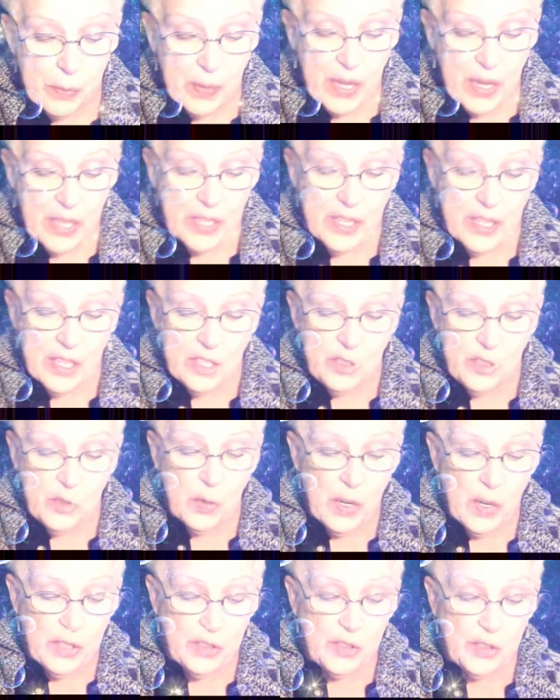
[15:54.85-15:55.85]
head
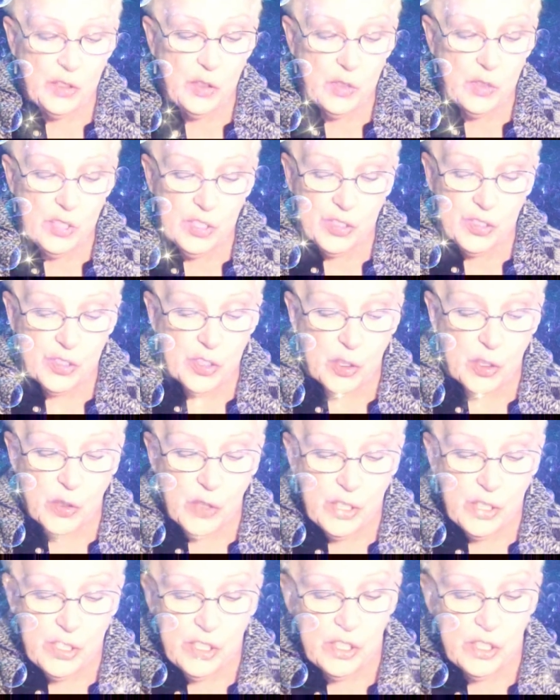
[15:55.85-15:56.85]
tries to
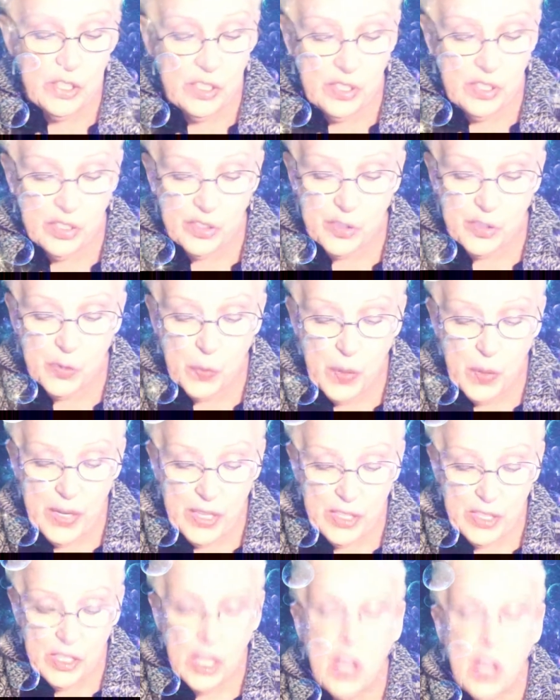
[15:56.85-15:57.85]
discourage, dissuade,
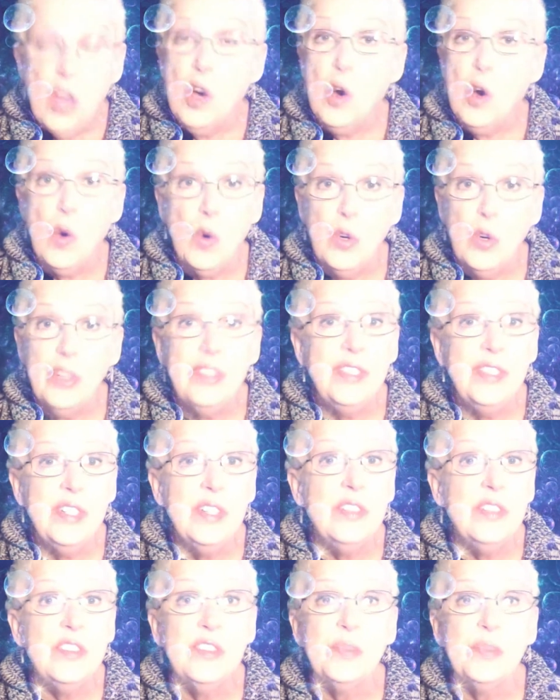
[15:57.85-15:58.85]
or
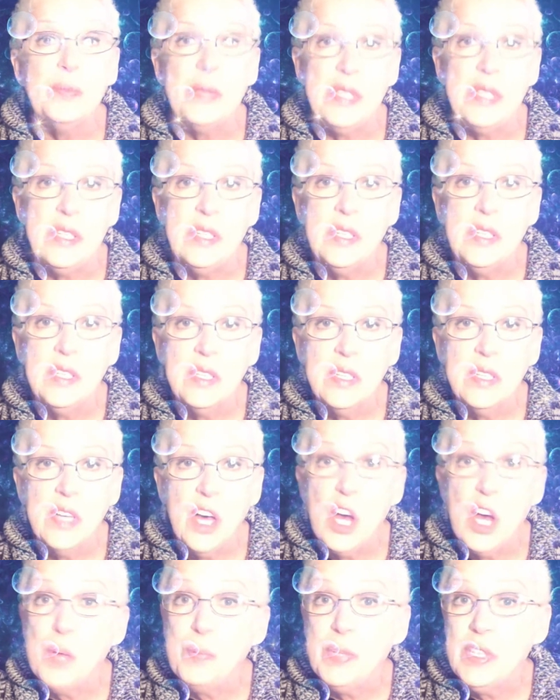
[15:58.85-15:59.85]
diss me, I
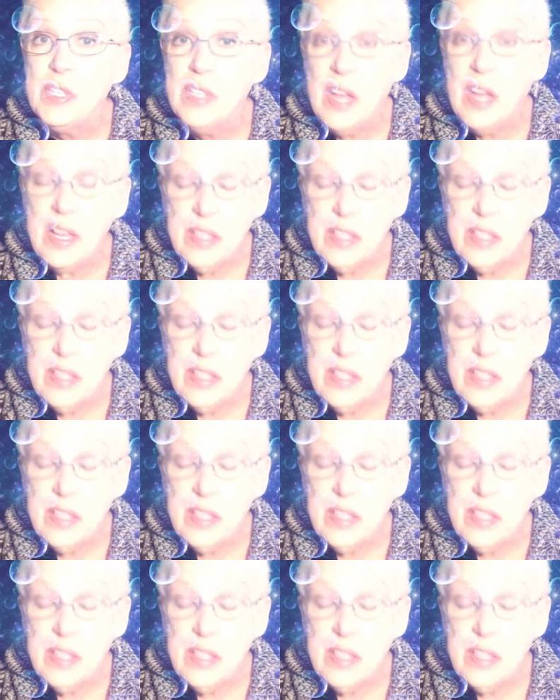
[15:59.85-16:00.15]
politely